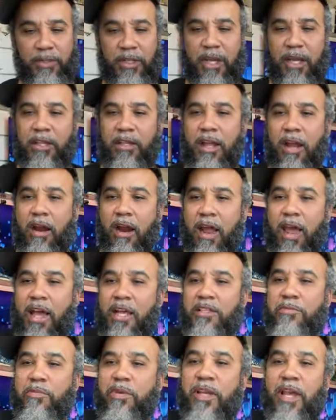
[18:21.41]
Isn't there
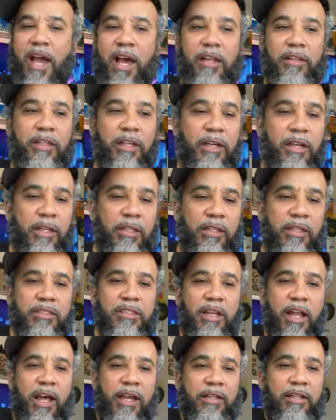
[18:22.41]
a SB out there that
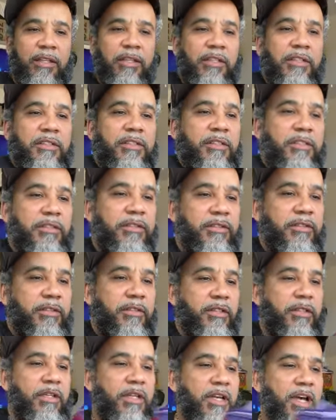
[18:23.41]
looks like this?
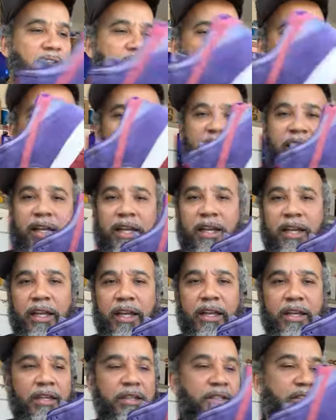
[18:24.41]
I think it
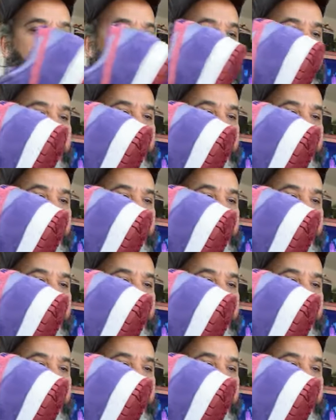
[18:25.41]
is.